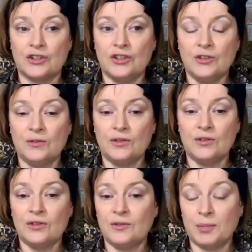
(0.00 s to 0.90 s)

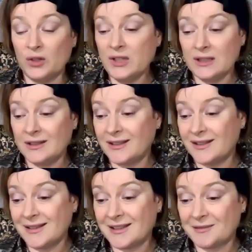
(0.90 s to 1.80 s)
your body
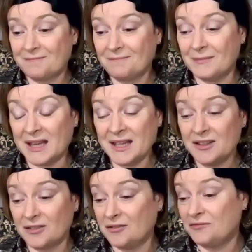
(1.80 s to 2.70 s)
is made
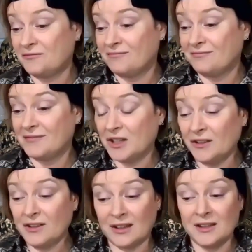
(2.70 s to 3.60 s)
of
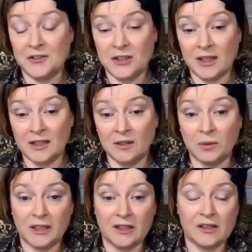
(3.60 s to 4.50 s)
earth energy anyway.